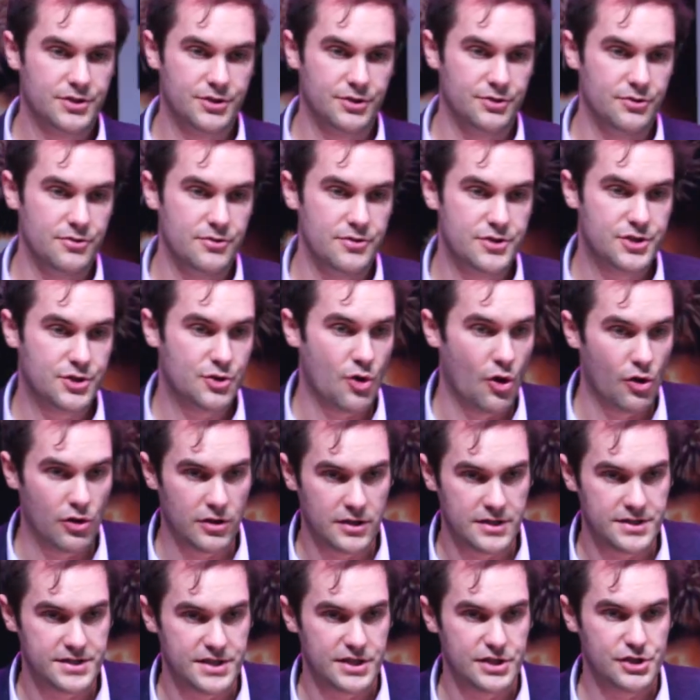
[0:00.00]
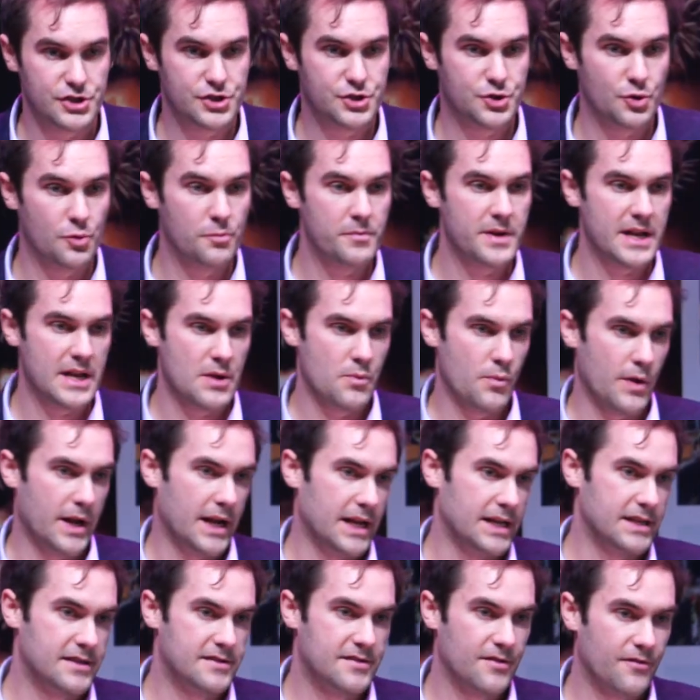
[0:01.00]
to Scotland in so many
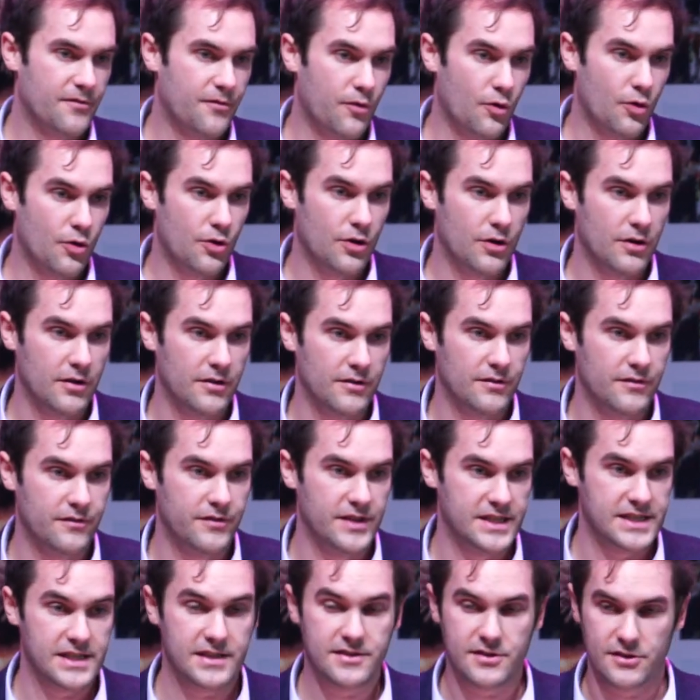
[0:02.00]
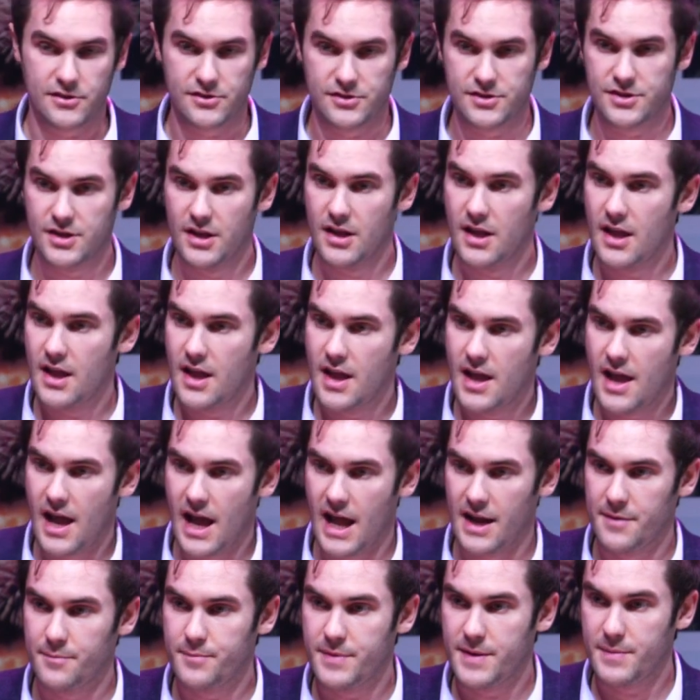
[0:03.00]
ways for visitors
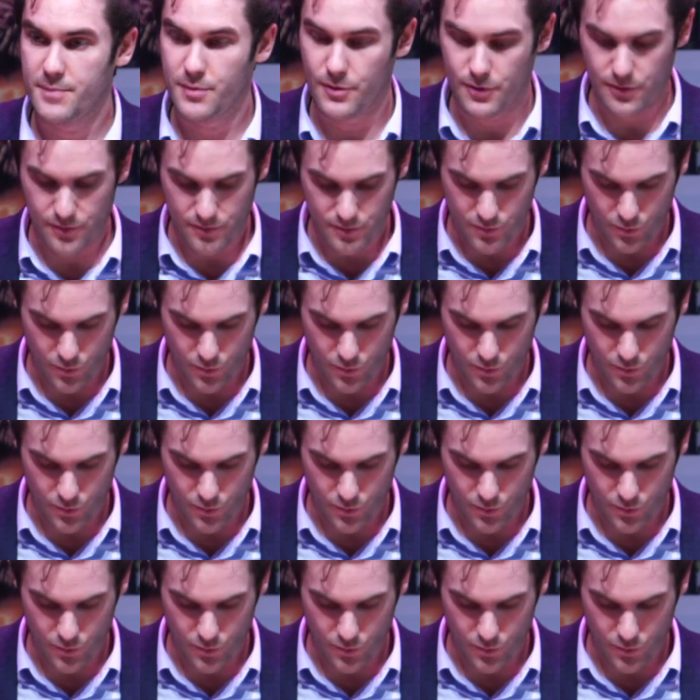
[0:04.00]
and people